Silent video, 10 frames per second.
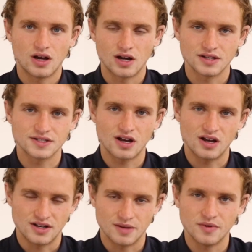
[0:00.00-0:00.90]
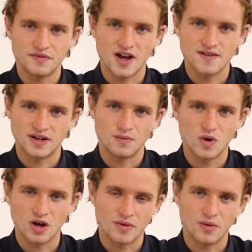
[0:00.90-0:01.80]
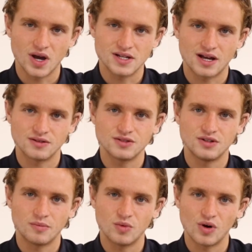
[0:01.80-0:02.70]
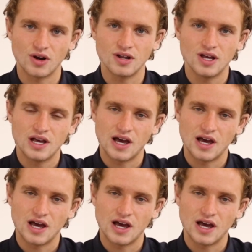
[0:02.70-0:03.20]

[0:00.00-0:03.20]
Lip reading: I'm going to start at number 5 and then work my way down to number 1,